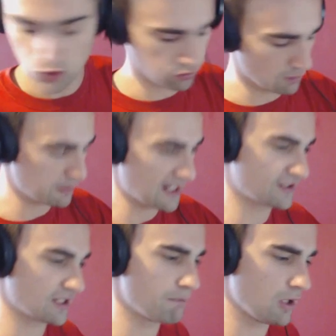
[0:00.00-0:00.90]
into a
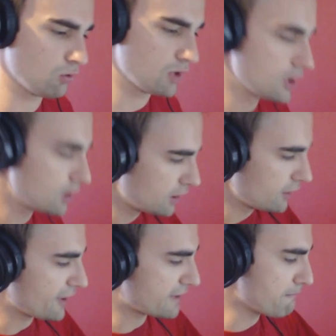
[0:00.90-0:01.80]
plastic bowl,
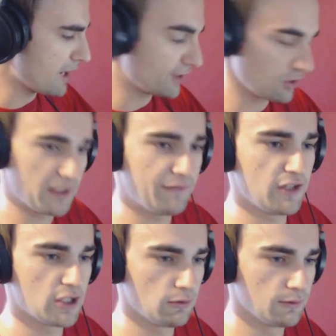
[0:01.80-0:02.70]
this might not be
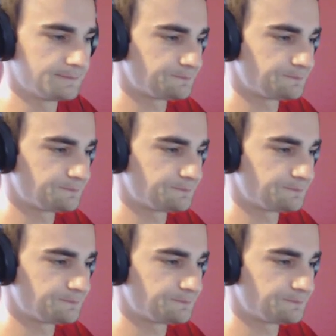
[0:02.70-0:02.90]
for you.